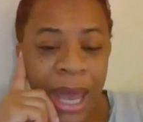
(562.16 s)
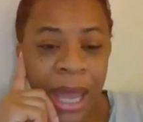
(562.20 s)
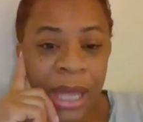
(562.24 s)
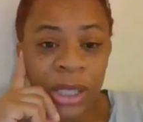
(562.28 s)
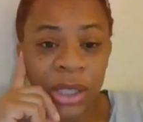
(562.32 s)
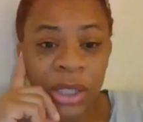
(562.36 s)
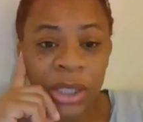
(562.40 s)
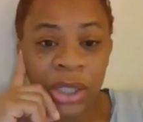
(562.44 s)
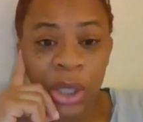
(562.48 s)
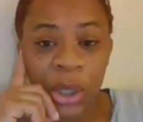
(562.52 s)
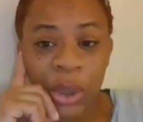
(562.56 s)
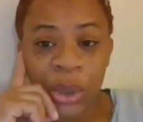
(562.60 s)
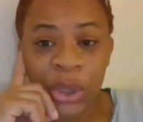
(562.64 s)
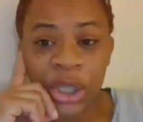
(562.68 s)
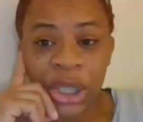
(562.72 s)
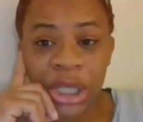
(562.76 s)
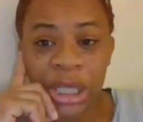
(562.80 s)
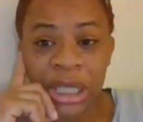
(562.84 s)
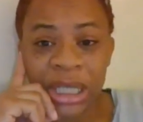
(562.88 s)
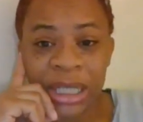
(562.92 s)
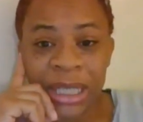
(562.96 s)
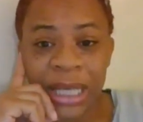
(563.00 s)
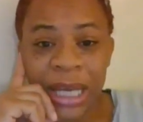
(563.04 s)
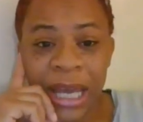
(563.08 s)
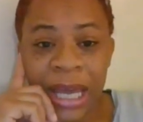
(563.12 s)
And so
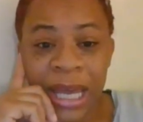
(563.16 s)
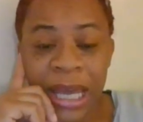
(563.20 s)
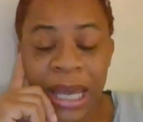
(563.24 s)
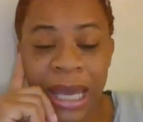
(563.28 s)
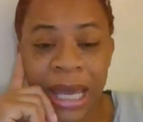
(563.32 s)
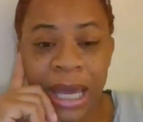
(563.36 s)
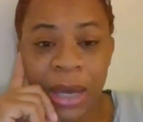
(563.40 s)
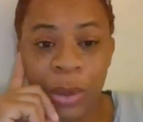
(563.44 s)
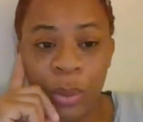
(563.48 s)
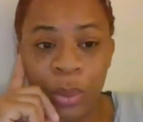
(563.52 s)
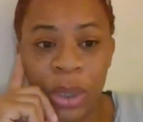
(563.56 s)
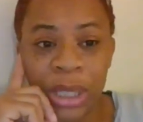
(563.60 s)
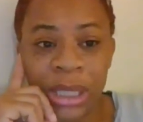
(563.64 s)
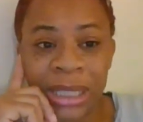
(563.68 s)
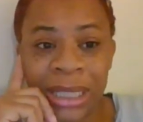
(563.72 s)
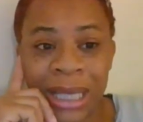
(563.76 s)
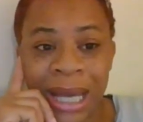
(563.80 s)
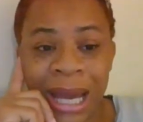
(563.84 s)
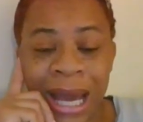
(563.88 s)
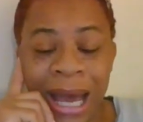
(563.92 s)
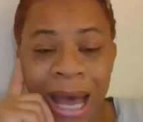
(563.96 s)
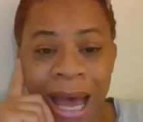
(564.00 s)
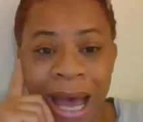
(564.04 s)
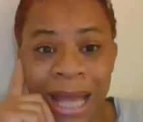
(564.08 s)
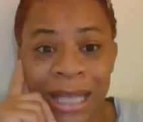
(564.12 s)
she said he was
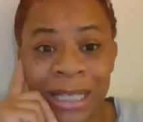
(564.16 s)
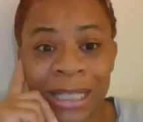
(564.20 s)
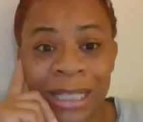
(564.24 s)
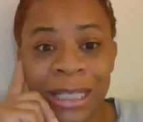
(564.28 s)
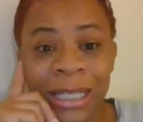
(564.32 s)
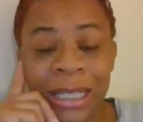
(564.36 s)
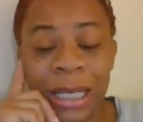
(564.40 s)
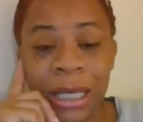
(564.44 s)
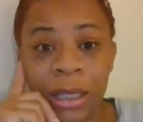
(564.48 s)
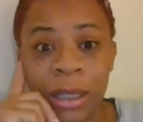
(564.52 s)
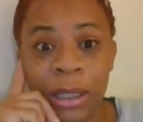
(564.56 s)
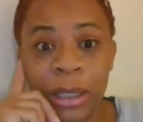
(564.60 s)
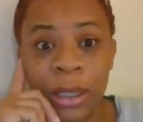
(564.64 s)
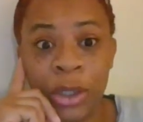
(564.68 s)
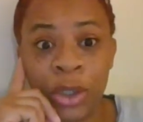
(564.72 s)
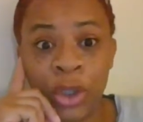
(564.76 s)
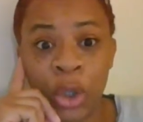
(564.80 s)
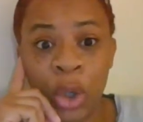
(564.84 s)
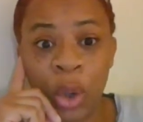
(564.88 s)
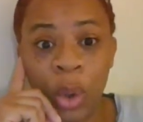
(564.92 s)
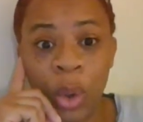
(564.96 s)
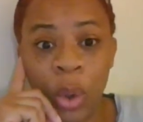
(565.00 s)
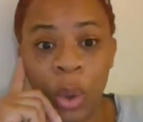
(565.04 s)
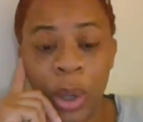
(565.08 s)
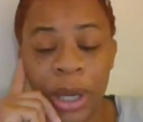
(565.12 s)
constantly
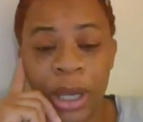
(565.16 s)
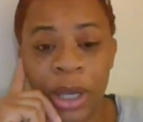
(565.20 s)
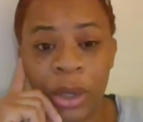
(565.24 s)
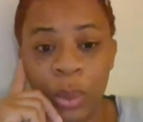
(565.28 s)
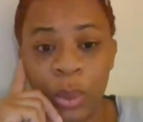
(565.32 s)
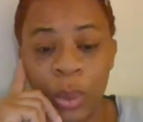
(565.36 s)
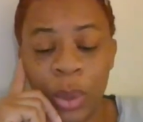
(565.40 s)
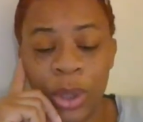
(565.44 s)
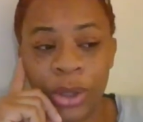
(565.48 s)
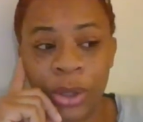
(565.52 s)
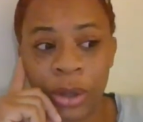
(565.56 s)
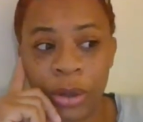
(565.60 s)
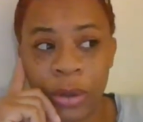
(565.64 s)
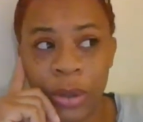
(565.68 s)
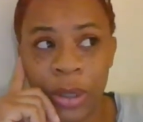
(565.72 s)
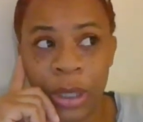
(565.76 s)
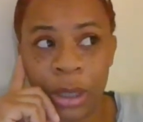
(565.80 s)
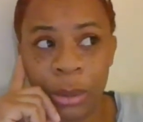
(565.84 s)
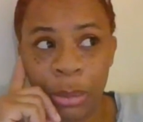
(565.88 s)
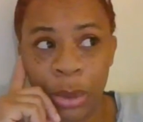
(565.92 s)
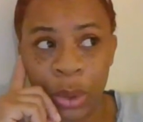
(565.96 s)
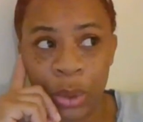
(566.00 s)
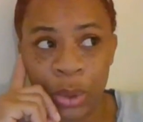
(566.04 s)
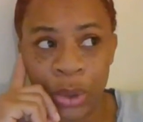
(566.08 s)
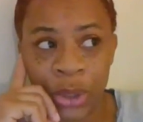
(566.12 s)
toying with her
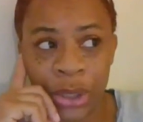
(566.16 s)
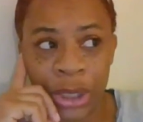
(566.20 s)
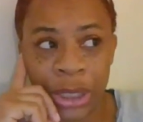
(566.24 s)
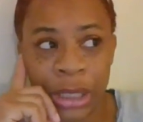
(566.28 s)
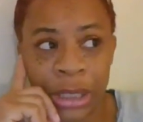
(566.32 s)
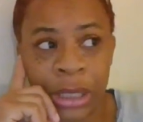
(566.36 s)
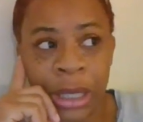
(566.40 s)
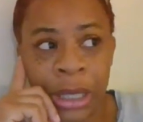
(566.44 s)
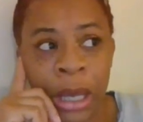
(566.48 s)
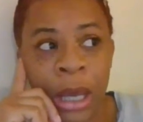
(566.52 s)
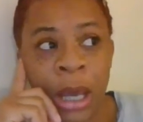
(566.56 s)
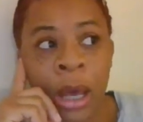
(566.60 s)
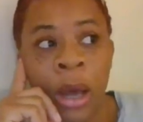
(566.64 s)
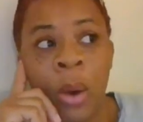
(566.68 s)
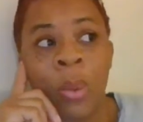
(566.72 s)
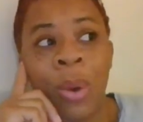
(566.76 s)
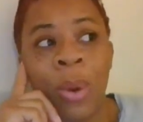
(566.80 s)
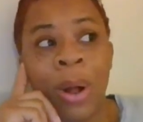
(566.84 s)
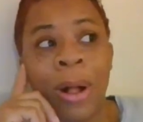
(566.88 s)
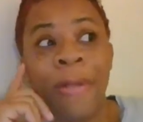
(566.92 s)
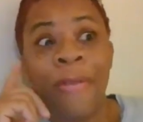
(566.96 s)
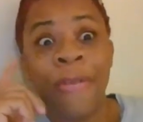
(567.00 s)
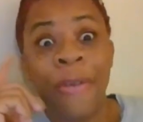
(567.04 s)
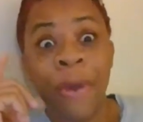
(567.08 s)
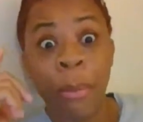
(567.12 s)
emotions.
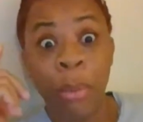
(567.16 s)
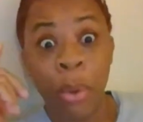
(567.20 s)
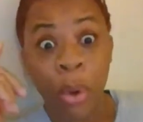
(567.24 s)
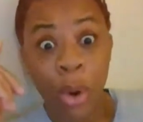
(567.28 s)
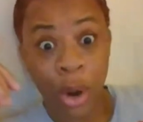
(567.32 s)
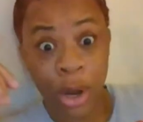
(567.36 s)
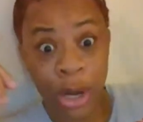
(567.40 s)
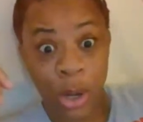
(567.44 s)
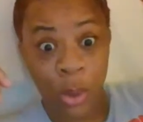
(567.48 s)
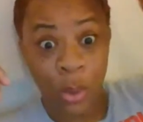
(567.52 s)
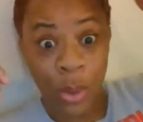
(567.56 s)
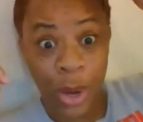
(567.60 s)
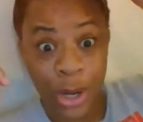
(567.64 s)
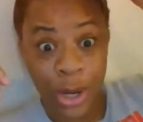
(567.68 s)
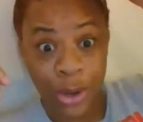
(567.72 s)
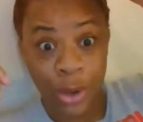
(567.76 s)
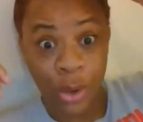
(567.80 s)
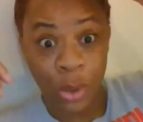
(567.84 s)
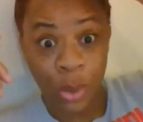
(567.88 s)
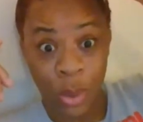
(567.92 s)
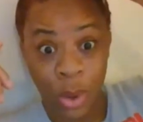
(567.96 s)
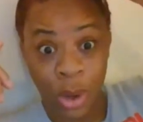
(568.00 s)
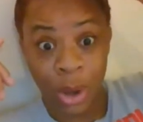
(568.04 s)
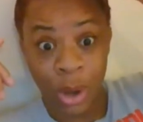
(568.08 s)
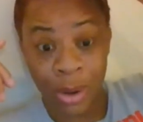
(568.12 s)
Well, the morning when
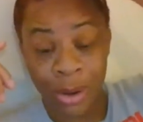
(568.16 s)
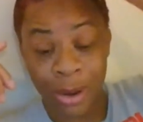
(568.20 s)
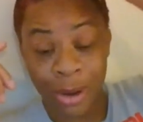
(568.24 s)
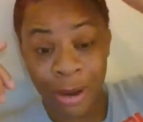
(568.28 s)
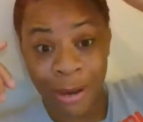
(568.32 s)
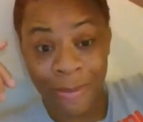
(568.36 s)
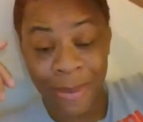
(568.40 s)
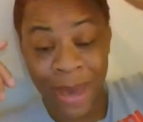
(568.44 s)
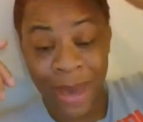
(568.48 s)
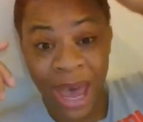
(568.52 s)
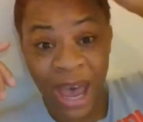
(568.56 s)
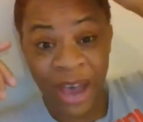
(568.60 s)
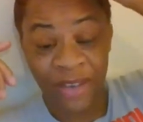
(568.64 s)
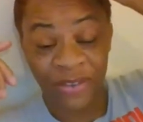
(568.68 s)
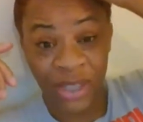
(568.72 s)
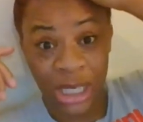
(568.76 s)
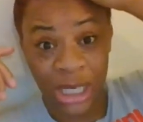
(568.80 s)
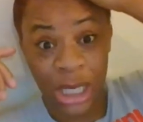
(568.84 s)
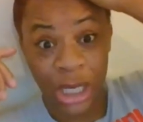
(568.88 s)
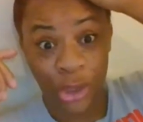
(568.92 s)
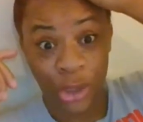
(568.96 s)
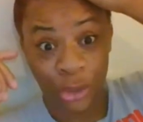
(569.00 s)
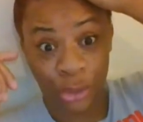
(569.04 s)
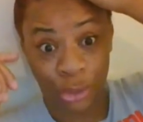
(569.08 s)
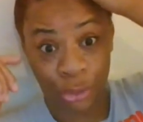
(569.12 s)
you woke up
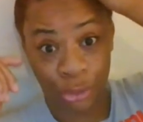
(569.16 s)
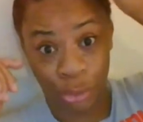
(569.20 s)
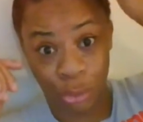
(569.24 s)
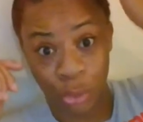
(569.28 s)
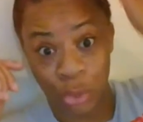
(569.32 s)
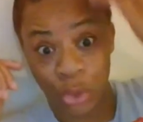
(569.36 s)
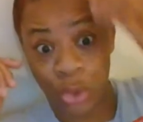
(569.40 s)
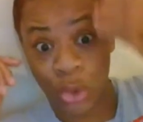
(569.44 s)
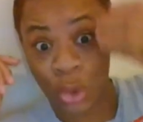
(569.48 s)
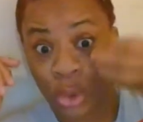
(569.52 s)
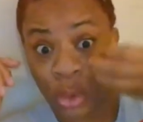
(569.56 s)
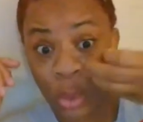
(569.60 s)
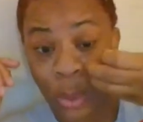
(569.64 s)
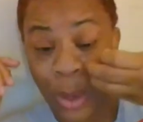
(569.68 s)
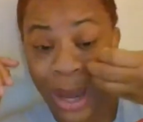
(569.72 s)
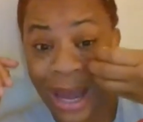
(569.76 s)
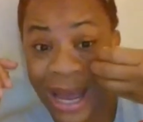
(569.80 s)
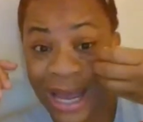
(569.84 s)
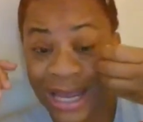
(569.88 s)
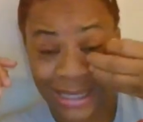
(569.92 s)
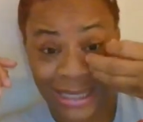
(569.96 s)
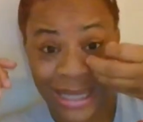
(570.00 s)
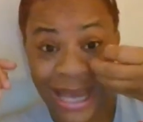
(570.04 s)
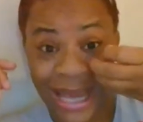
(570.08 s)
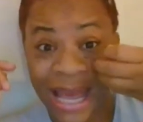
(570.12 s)
after he screwed you
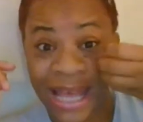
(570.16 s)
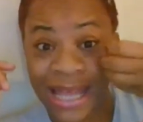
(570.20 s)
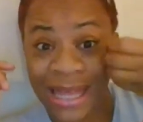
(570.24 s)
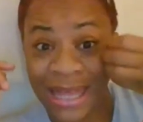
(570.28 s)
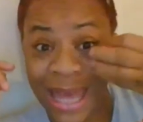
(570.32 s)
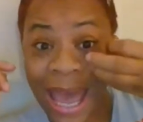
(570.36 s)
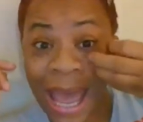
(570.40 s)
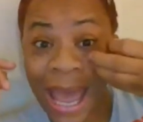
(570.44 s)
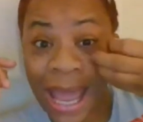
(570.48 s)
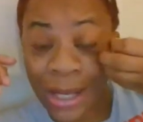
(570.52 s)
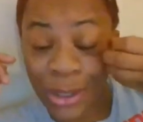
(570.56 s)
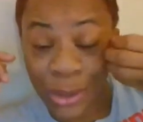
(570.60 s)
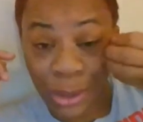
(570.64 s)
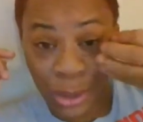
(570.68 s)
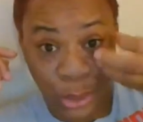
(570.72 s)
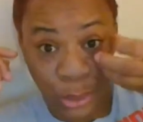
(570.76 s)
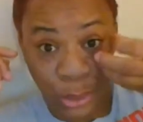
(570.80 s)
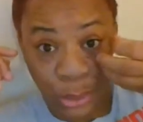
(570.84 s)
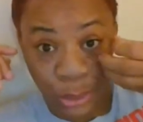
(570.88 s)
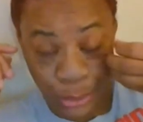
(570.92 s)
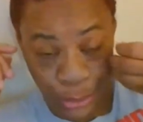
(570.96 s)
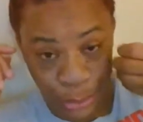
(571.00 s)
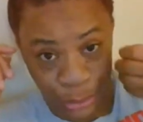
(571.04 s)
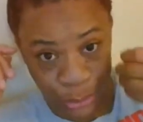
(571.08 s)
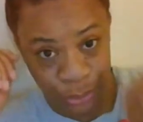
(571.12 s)
twice and then
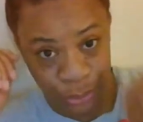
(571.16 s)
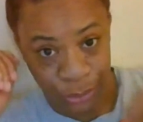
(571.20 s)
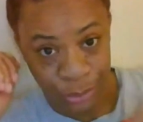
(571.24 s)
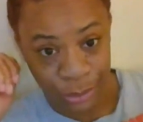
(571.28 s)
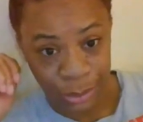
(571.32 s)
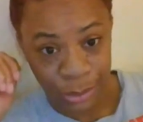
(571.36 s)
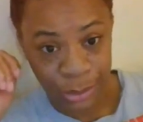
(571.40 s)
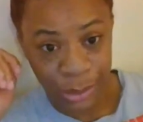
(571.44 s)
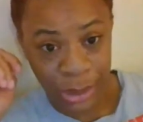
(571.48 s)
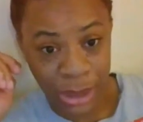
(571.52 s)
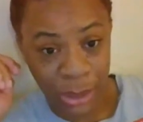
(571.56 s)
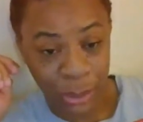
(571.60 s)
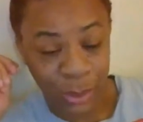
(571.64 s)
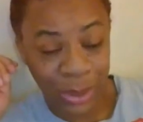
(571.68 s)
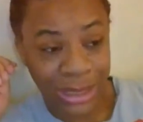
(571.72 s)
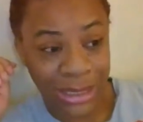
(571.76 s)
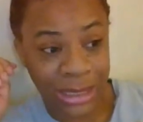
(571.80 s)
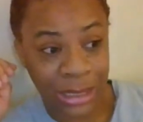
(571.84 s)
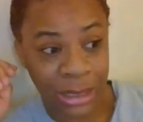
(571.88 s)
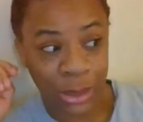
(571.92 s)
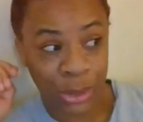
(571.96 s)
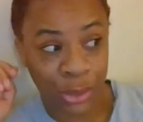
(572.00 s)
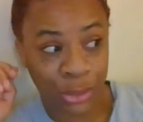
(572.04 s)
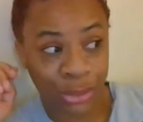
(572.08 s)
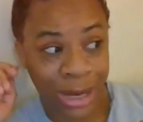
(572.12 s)
told you he
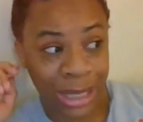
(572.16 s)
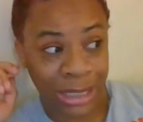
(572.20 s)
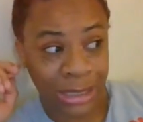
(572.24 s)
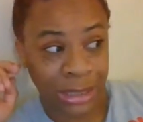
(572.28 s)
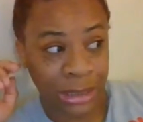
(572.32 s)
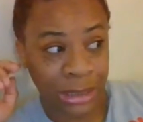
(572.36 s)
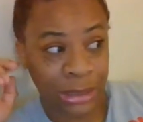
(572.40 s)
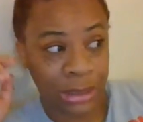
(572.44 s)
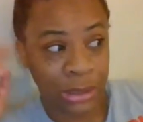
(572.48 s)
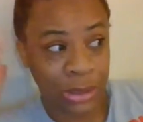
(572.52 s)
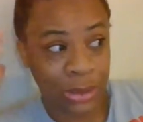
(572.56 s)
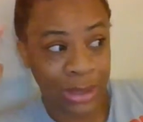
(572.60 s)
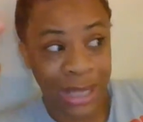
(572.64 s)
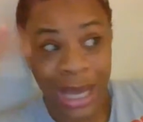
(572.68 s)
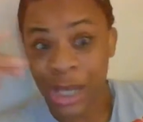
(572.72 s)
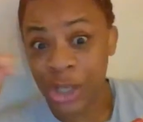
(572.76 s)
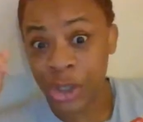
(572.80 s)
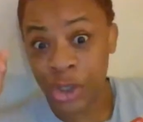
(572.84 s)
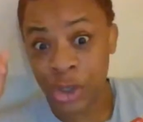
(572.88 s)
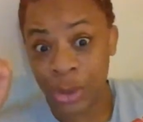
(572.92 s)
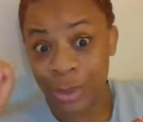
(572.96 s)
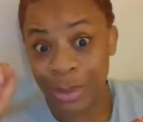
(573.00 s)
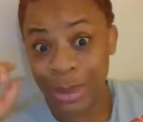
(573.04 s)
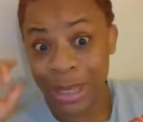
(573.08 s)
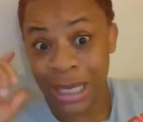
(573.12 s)
wasn't attracted to you,
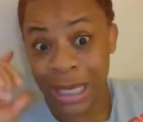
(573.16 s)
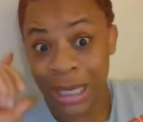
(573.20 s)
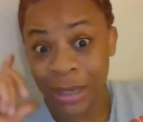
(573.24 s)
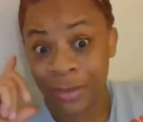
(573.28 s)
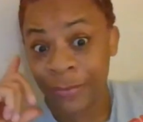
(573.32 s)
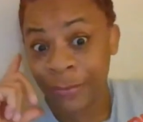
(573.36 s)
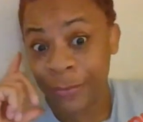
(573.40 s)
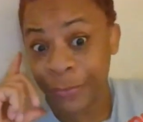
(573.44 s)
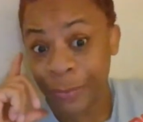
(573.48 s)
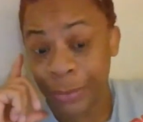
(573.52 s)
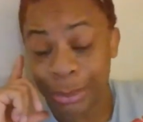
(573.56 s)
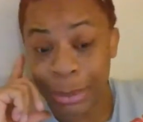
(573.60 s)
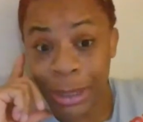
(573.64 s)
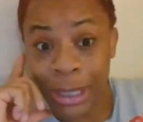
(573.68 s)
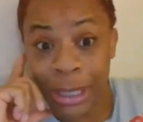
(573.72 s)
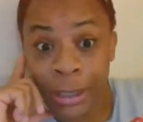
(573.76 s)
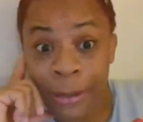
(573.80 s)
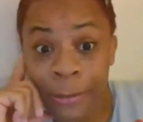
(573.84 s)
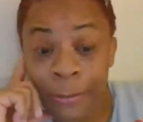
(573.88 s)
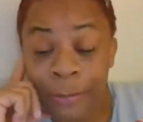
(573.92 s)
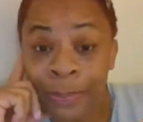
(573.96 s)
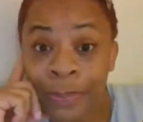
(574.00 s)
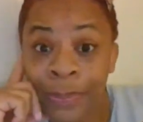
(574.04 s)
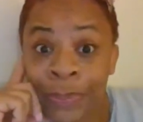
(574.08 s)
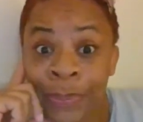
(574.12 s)
that should have been it for
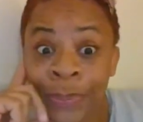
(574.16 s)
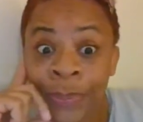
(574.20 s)
me.